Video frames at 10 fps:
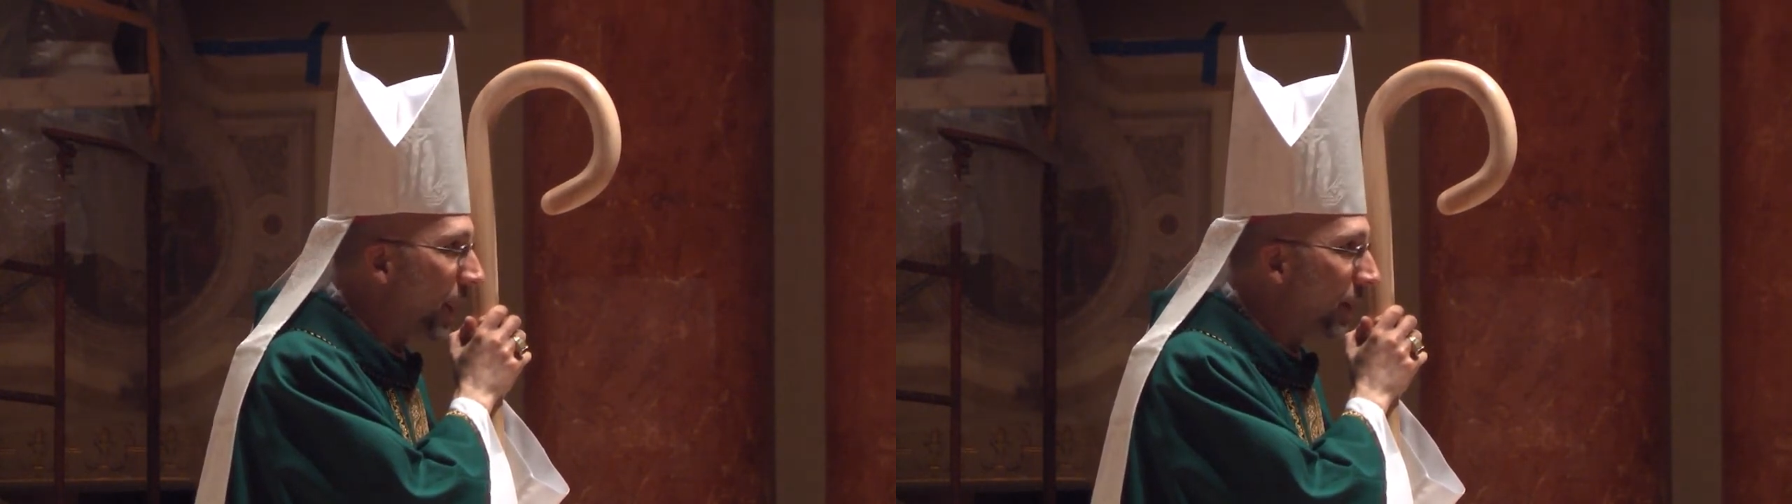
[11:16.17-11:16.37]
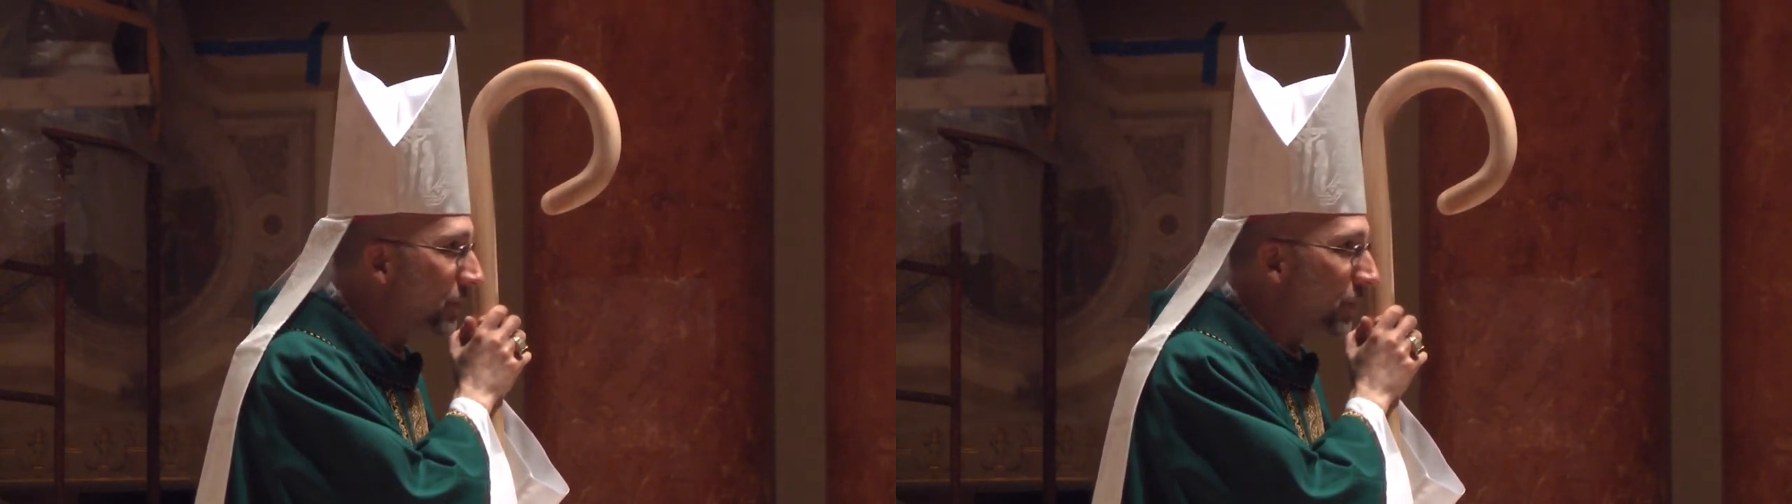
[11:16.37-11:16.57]

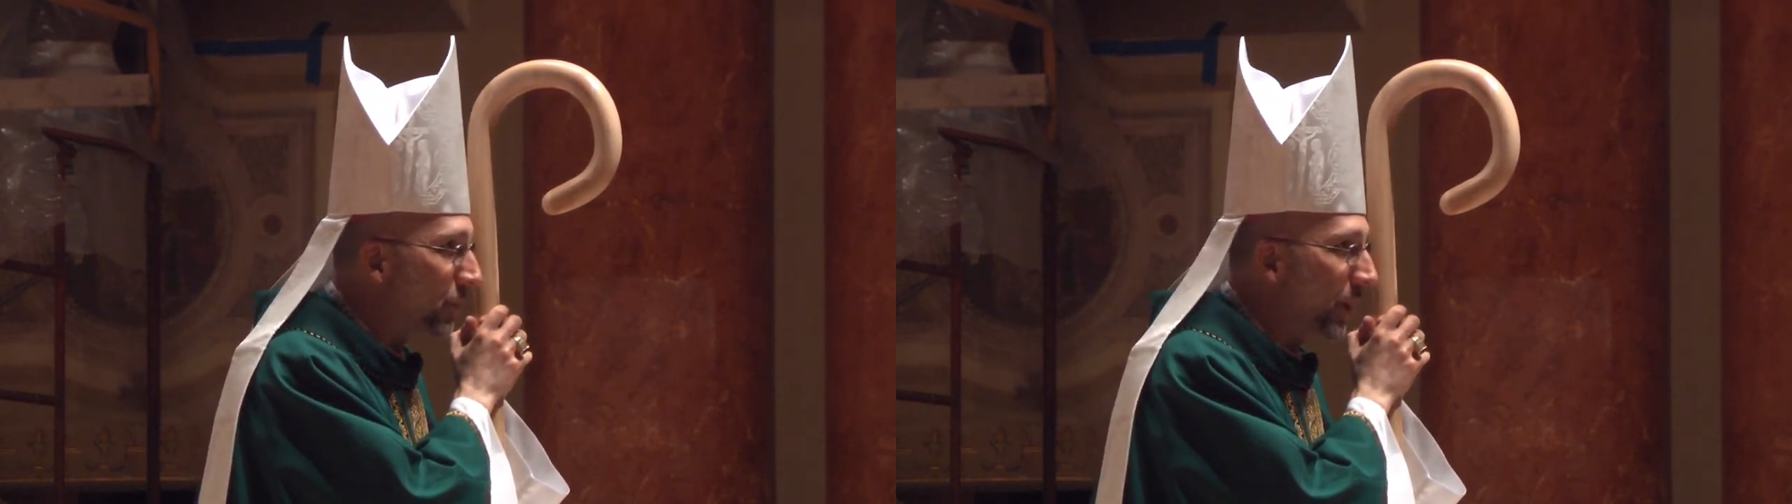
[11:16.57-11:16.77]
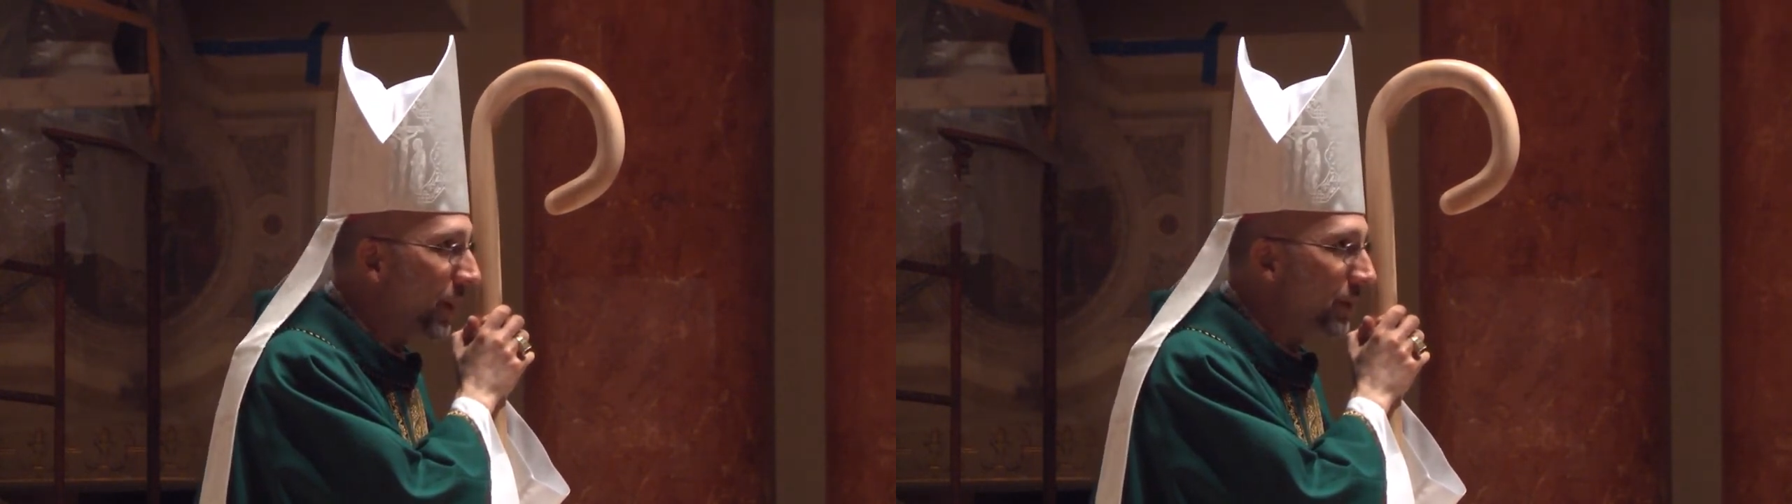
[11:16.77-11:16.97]
God's
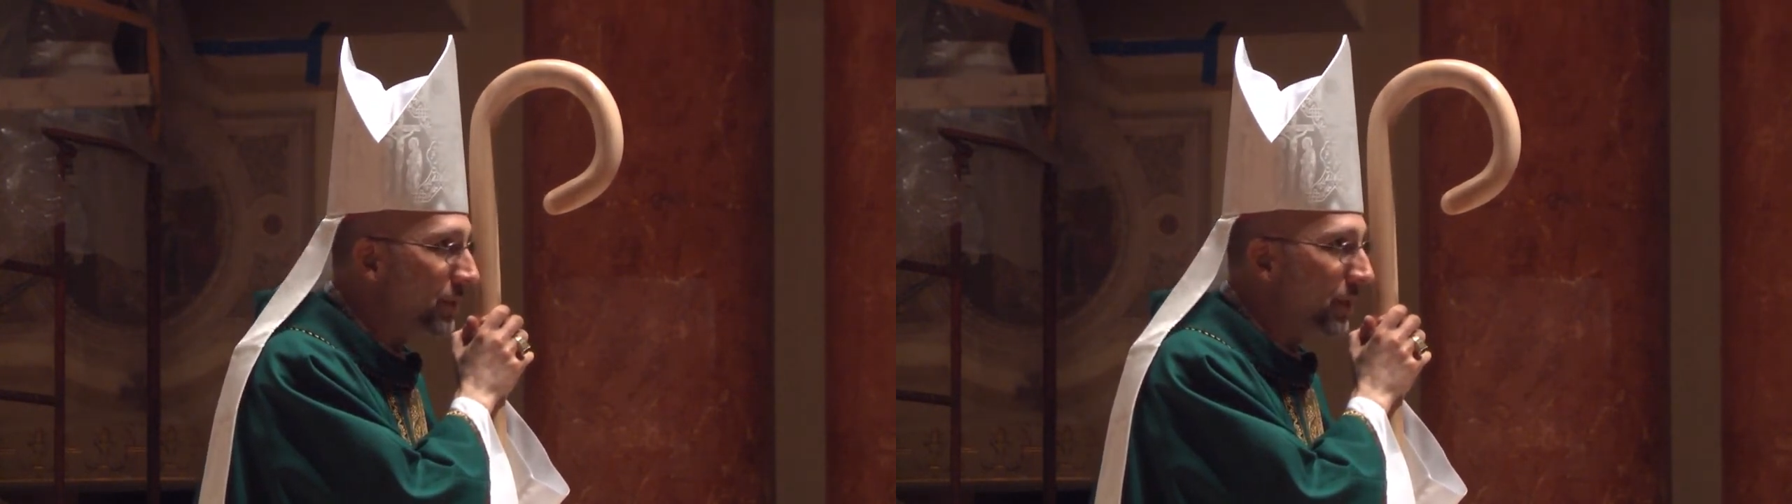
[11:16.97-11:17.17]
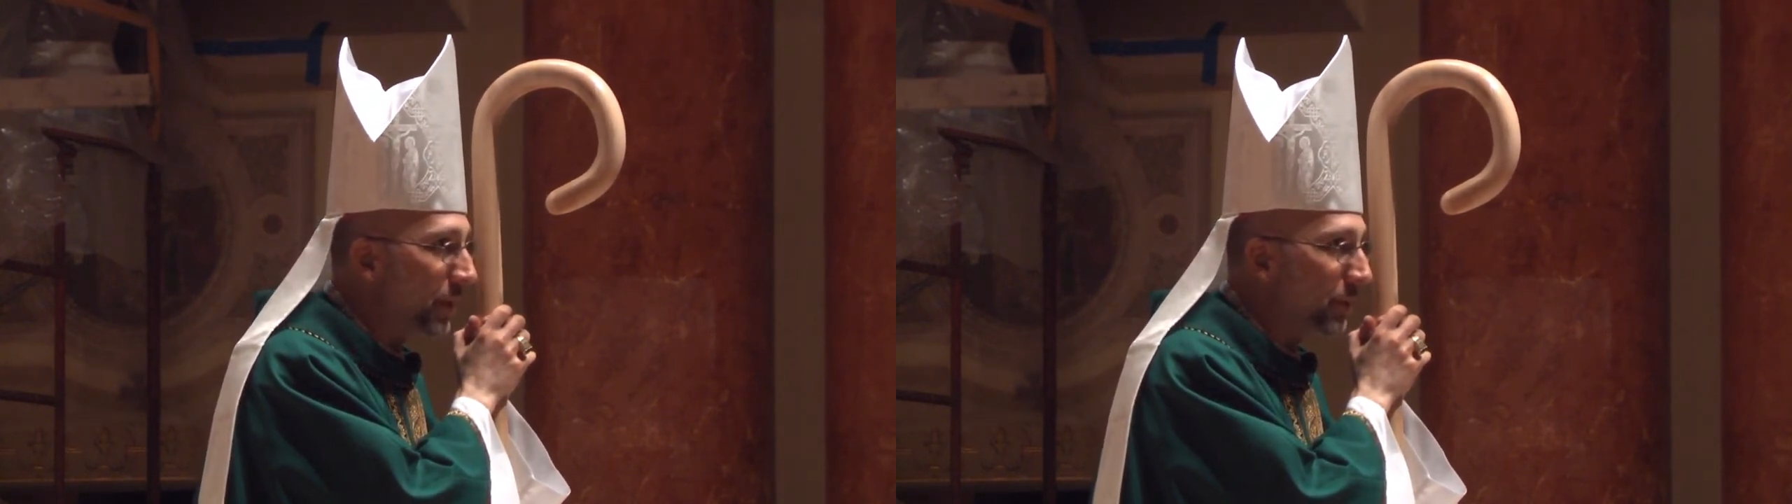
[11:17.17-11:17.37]

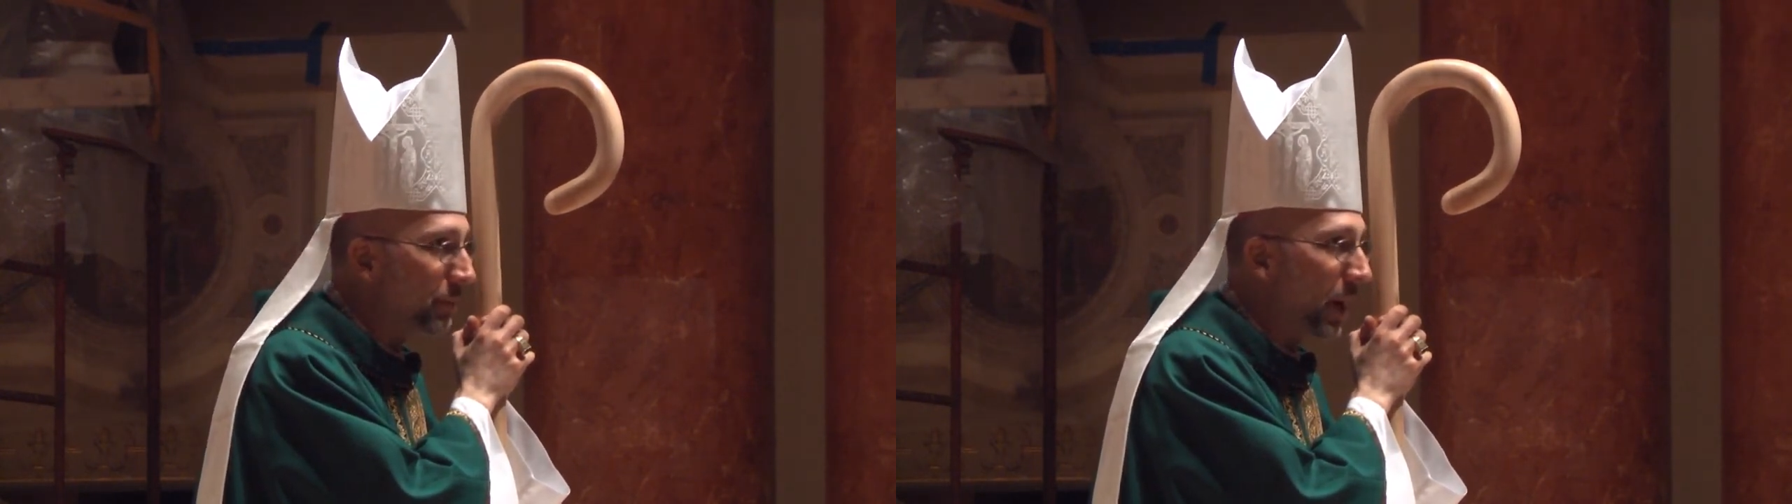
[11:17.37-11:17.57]
grace and the